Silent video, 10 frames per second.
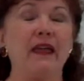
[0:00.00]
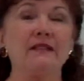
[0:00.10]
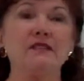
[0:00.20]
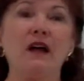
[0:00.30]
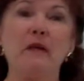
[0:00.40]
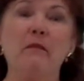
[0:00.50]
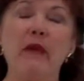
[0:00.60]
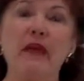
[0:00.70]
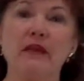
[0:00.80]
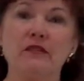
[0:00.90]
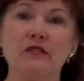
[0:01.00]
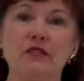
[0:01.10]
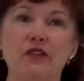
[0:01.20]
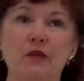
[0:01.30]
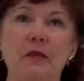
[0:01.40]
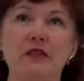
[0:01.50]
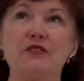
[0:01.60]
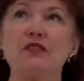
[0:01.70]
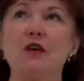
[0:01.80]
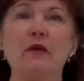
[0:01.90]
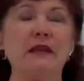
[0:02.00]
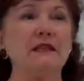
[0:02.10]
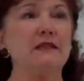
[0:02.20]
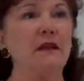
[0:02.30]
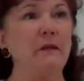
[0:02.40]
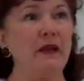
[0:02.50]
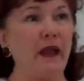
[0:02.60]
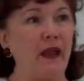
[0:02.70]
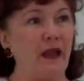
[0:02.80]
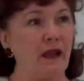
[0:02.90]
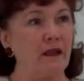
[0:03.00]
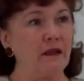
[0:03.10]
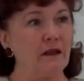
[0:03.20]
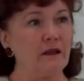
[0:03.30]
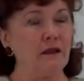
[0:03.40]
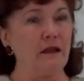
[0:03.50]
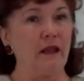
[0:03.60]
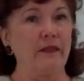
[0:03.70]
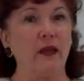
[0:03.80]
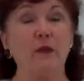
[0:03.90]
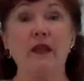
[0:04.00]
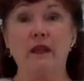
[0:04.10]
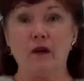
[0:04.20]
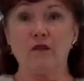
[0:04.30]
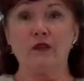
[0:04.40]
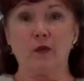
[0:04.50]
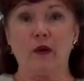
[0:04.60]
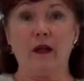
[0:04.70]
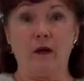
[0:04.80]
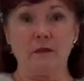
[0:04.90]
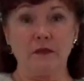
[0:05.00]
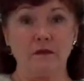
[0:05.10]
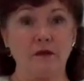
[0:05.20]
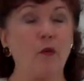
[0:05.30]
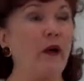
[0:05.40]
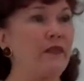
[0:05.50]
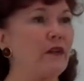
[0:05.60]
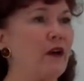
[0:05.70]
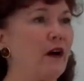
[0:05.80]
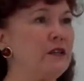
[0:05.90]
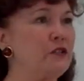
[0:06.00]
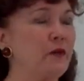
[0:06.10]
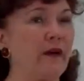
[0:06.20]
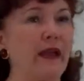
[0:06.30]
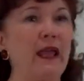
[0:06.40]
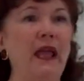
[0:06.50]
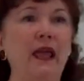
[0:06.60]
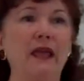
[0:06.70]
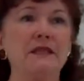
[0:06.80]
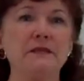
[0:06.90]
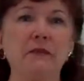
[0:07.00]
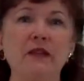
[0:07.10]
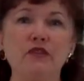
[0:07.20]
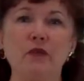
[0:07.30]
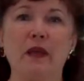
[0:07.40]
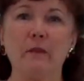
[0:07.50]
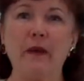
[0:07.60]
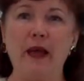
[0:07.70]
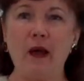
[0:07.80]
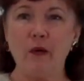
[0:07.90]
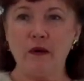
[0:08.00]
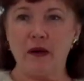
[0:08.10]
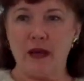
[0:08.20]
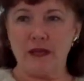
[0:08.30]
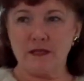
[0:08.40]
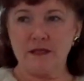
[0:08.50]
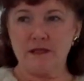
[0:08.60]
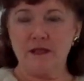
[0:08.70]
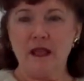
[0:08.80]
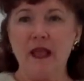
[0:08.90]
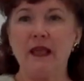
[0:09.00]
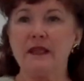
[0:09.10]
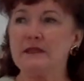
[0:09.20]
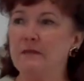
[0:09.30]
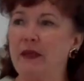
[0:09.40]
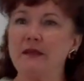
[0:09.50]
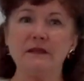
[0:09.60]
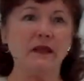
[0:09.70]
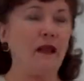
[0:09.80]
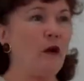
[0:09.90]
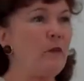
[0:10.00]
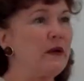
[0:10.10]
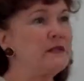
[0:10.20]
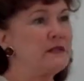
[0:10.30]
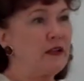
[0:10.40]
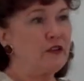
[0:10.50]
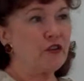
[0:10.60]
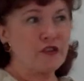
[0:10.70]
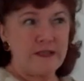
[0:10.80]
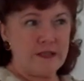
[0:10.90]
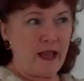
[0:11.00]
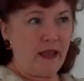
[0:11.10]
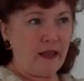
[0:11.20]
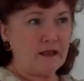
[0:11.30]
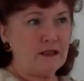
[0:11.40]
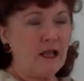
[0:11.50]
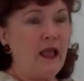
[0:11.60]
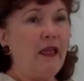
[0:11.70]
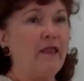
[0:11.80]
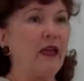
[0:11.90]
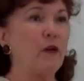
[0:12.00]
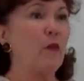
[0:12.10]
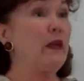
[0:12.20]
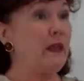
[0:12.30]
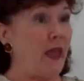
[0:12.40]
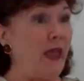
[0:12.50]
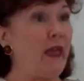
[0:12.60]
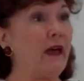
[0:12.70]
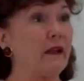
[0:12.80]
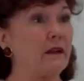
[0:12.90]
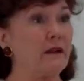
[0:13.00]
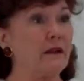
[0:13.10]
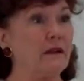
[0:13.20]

It's not meant to be so intimidating that we get overwhelmed. Quite the contrary. It's meant to empower us. It's meant to help us understand that we can